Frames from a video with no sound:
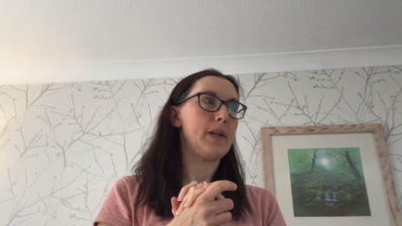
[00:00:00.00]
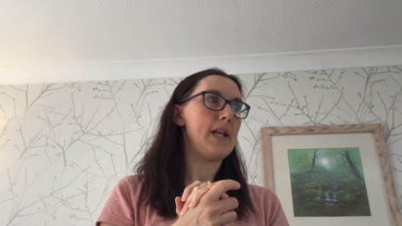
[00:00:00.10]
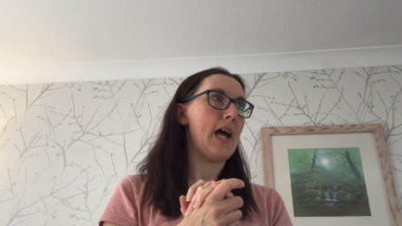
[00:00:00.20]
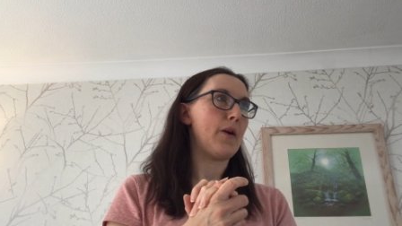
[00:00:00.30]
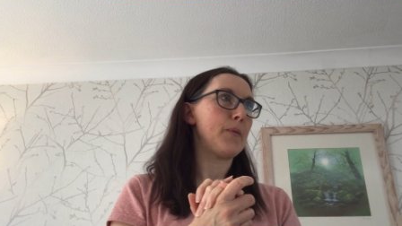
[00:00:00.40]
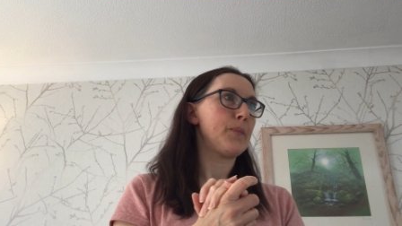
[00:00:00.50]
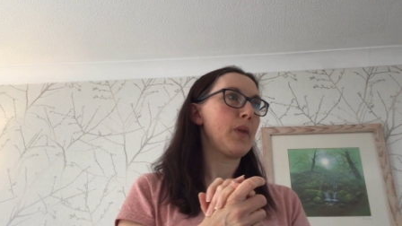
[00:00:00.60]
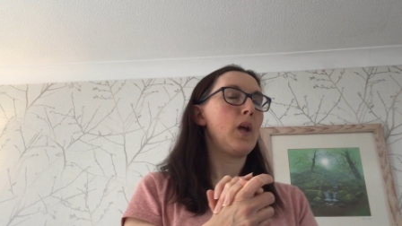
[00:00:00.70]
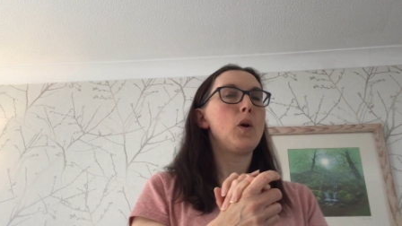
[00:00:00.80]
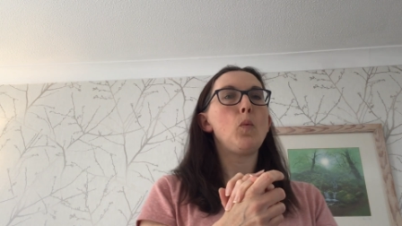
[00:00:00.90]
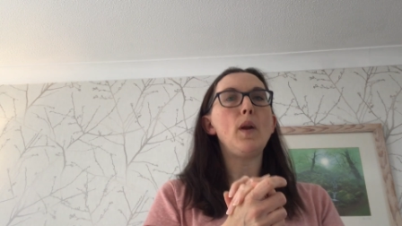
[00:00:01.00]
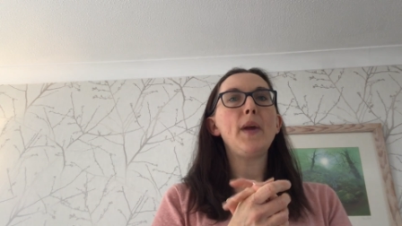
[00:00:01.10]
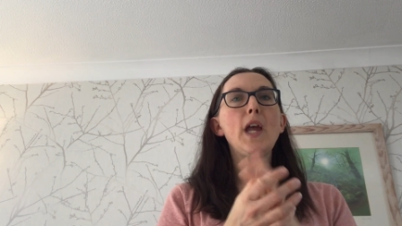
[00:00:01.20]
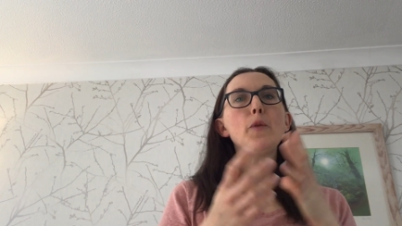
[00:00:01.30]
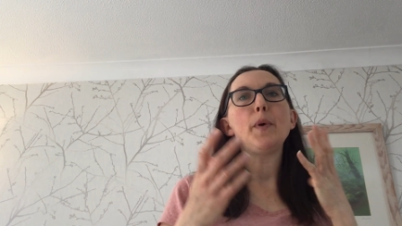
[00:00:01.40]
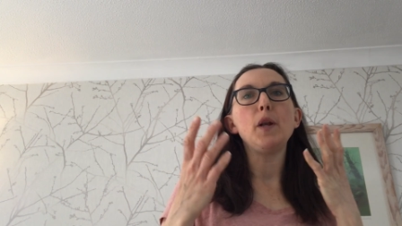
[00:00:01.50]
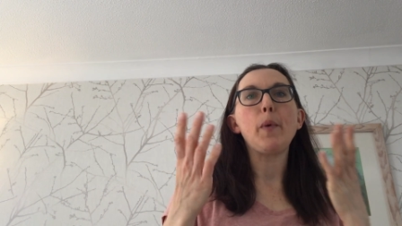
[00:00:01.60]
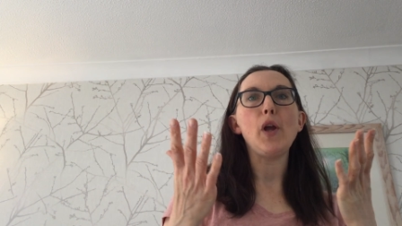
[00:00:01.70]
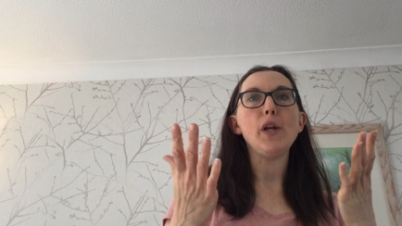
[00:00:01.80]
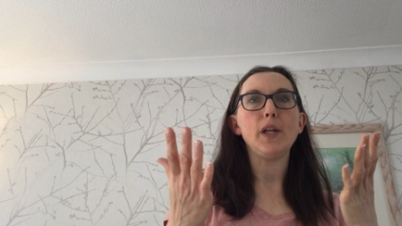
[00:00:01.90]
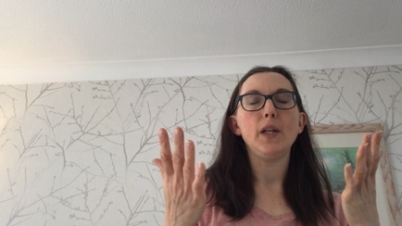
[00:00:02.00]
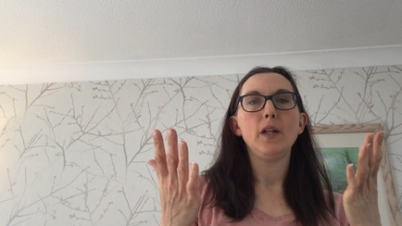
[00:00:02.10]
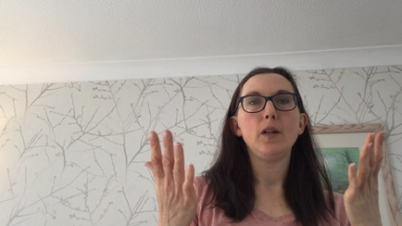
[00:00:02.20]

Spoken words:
Now, when we open a book,